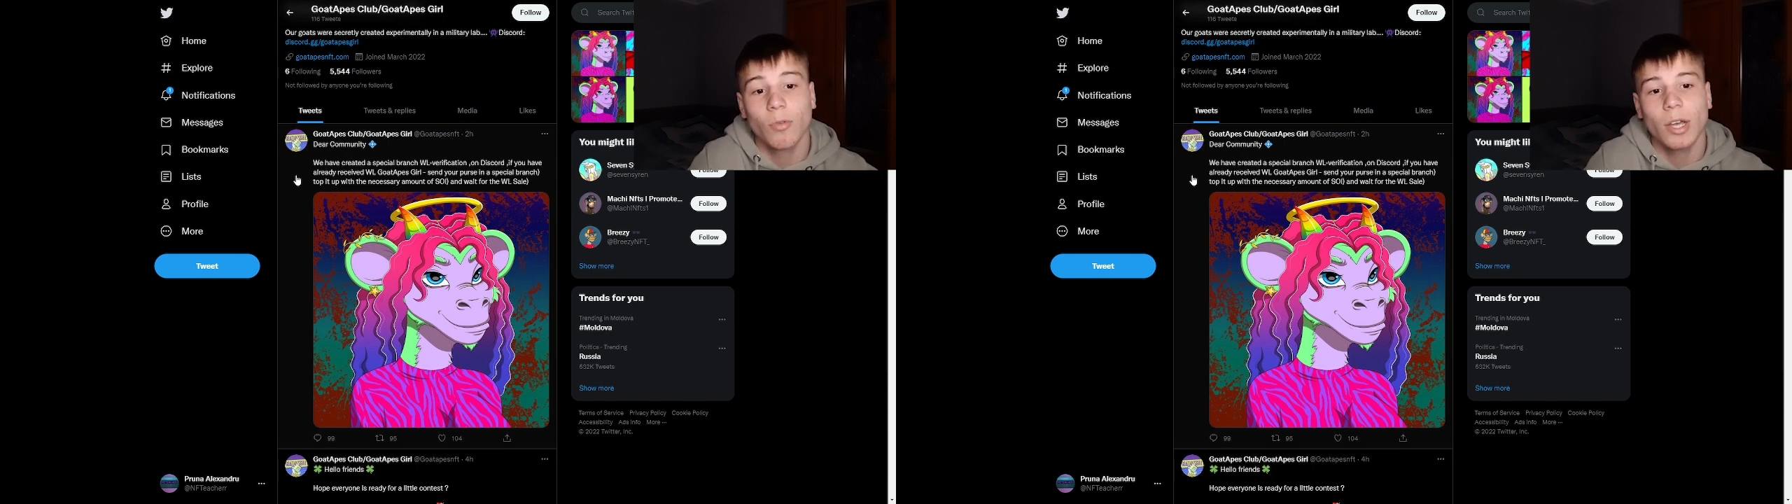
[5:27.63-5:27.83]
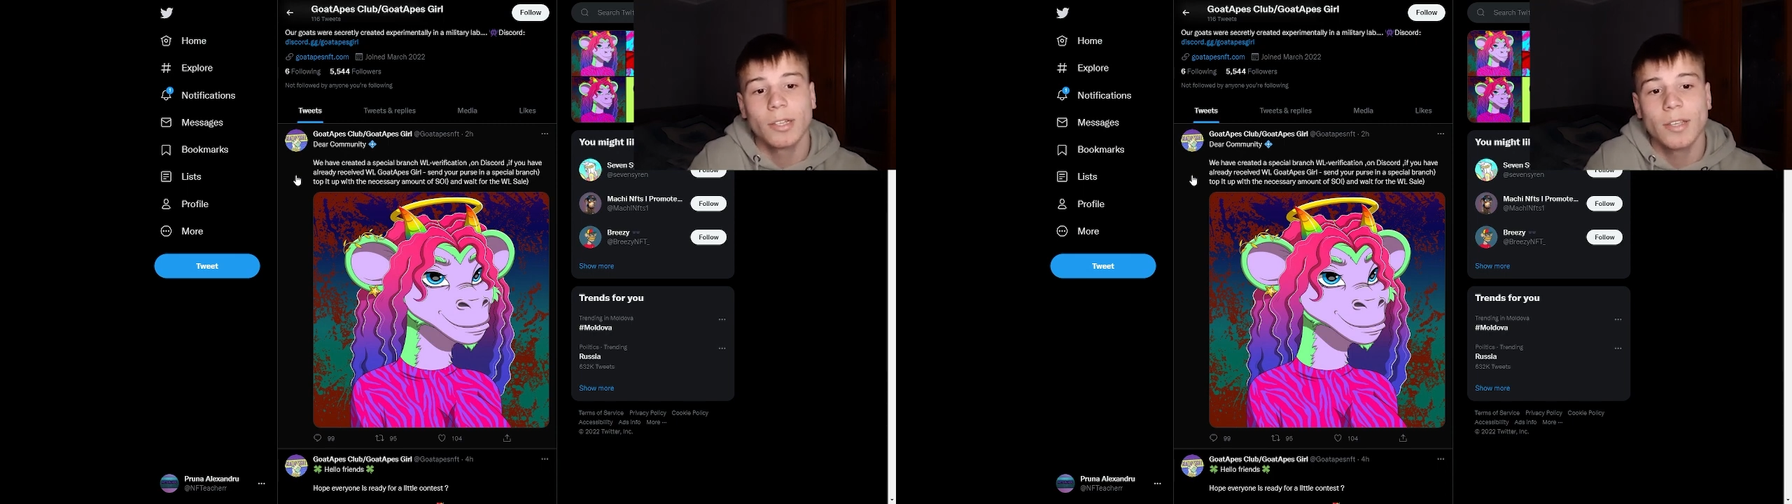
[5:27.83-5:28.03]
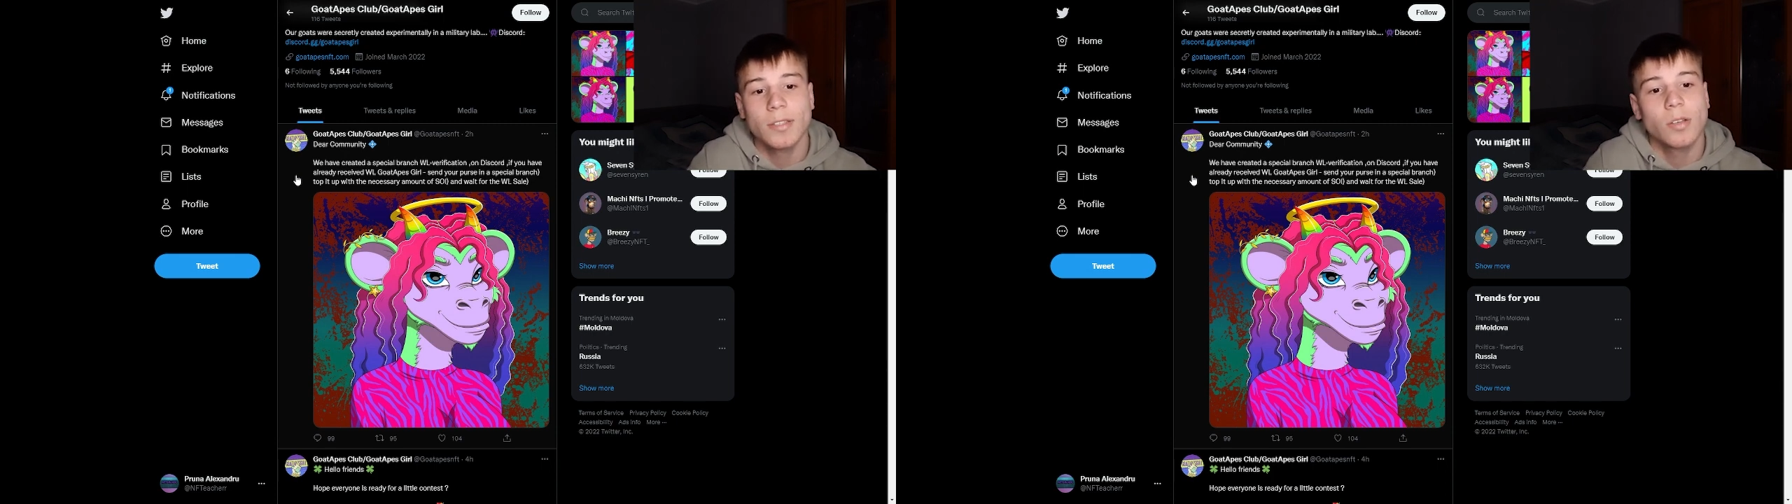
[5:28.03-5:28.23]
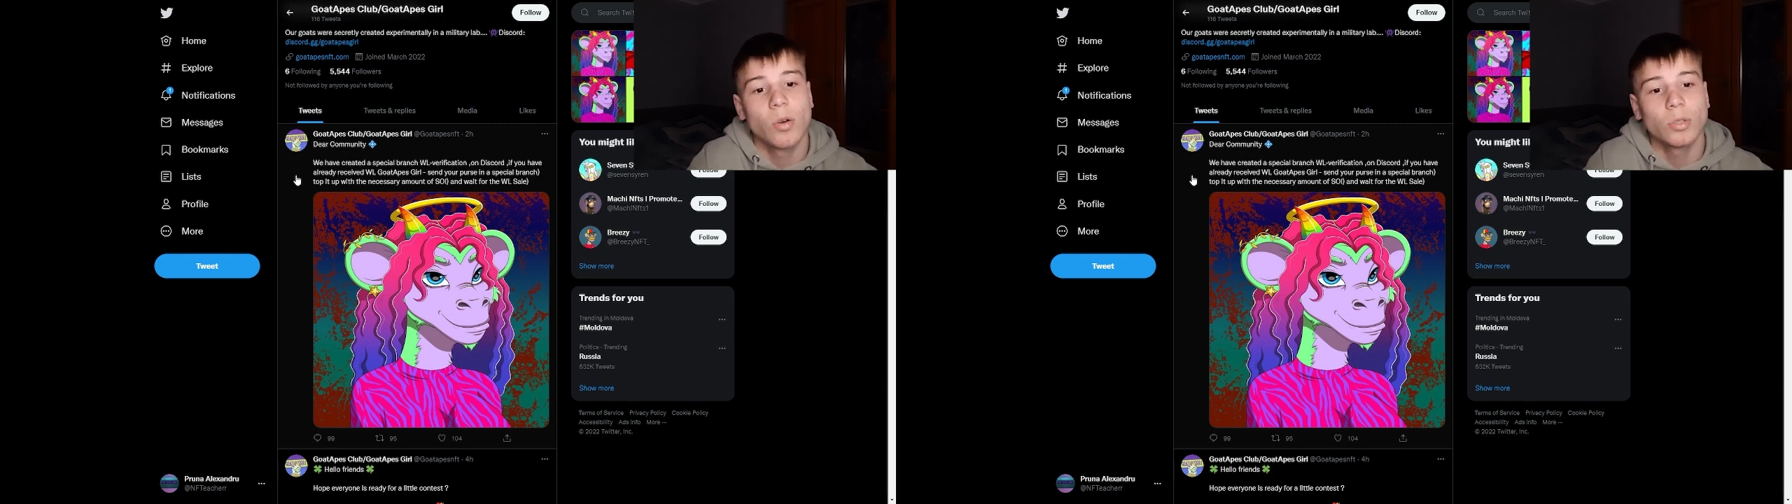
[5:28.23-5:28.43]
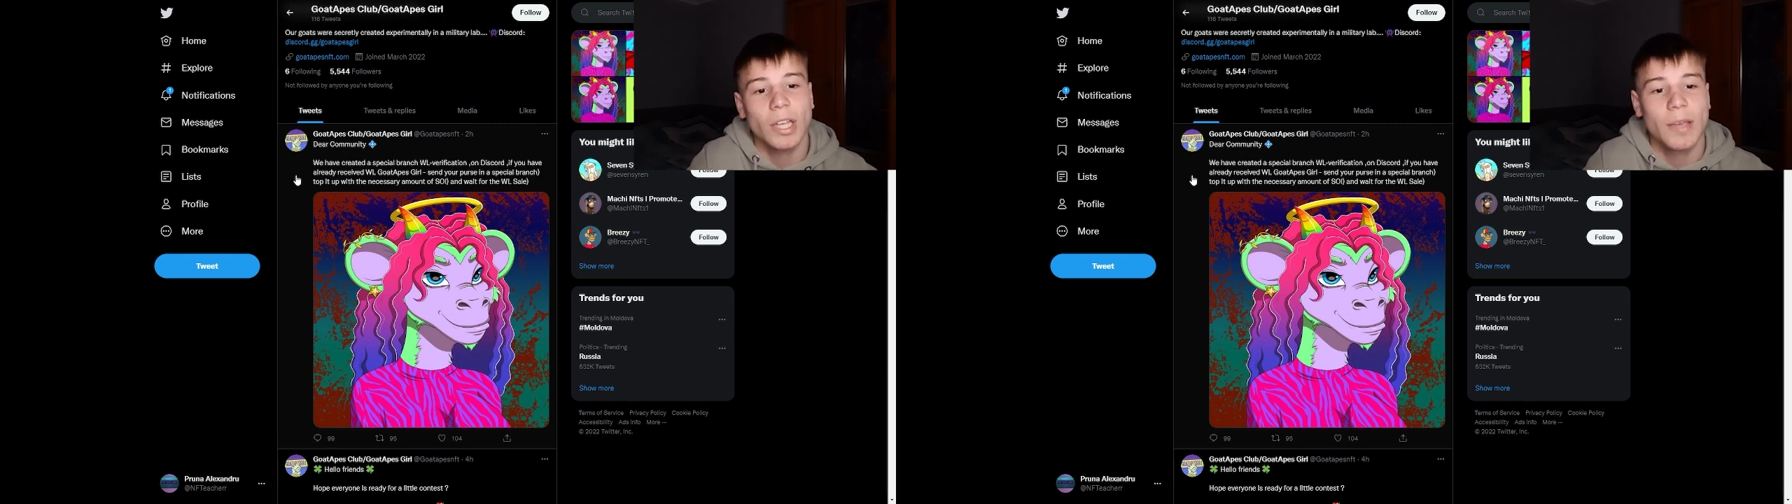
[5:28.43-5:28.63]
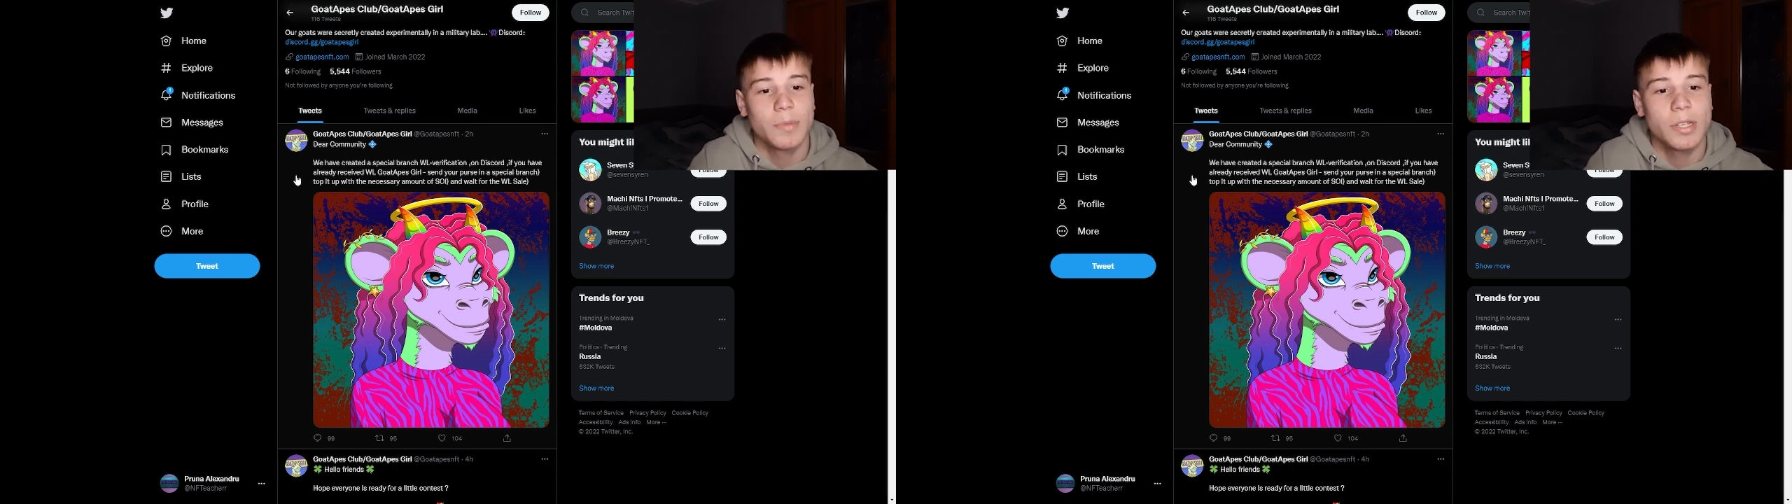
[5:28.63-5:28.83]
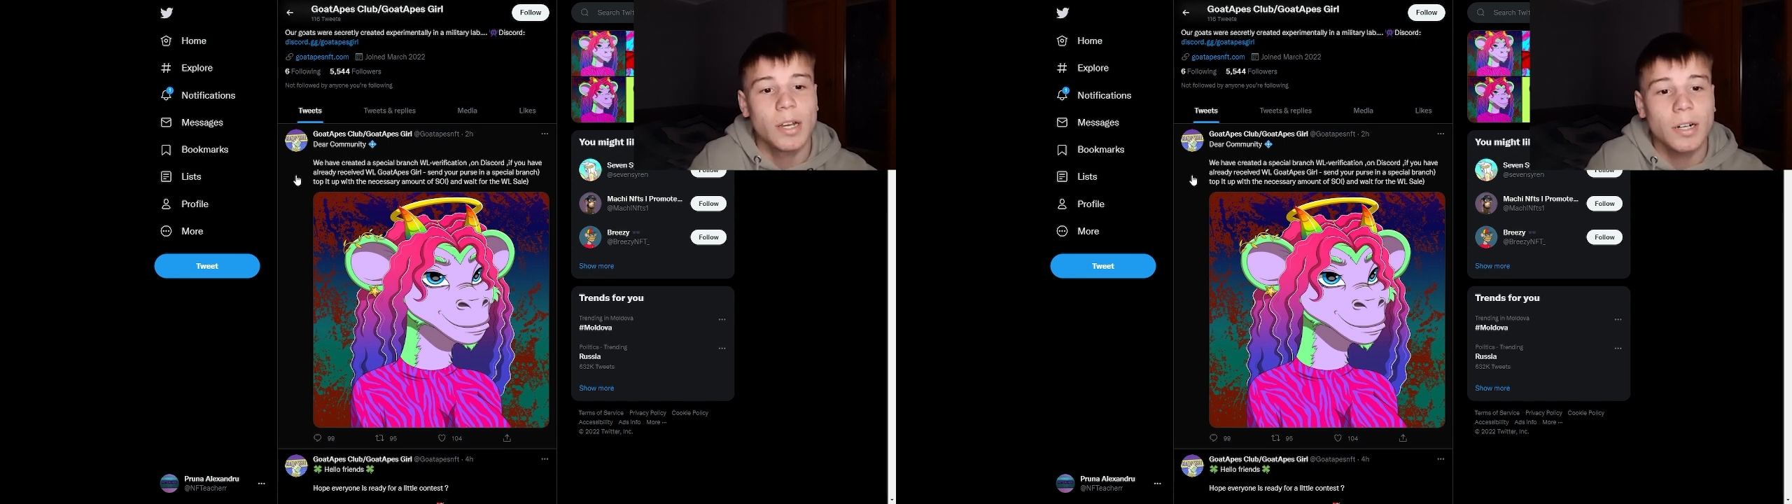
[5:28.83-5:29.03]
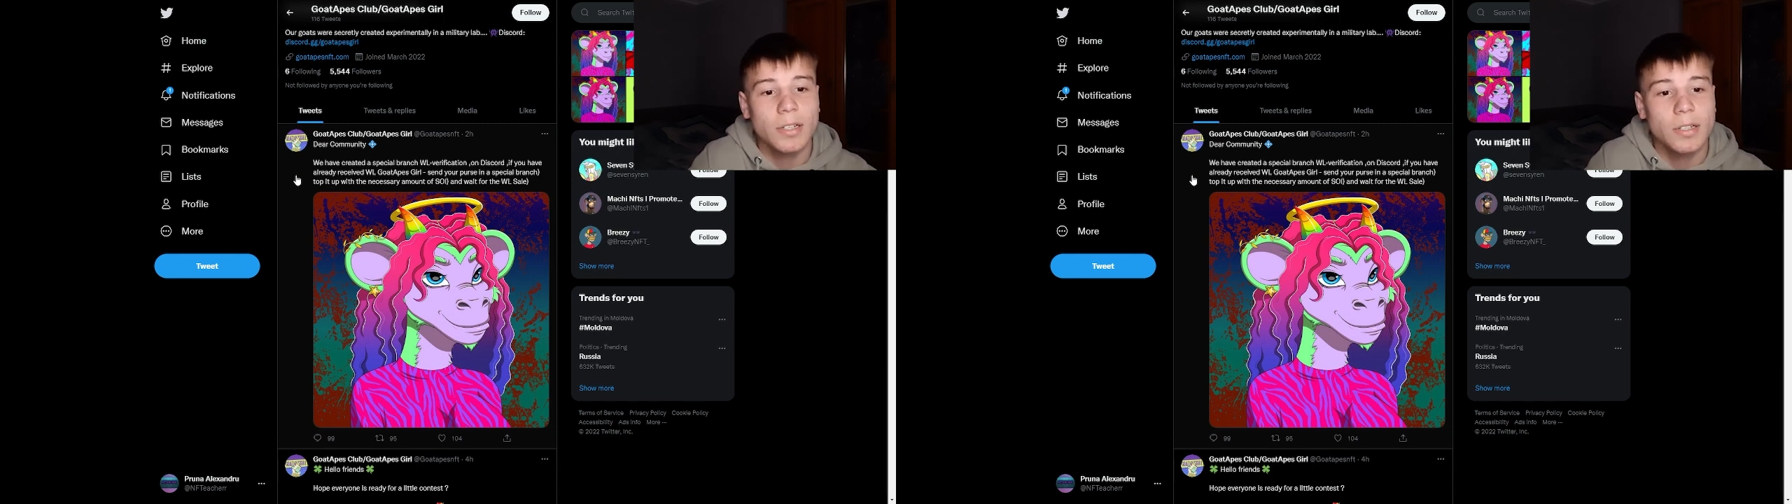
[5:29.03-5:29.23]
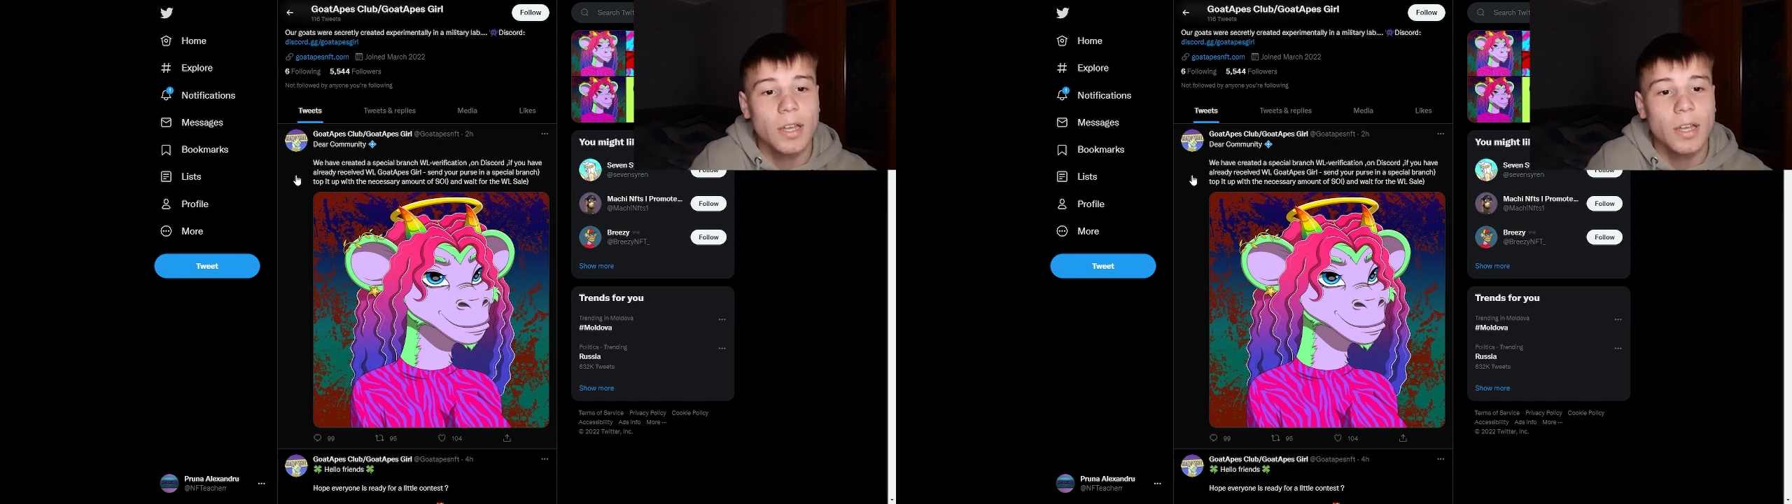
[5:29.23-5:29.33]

whitelist Goat Apes Girl,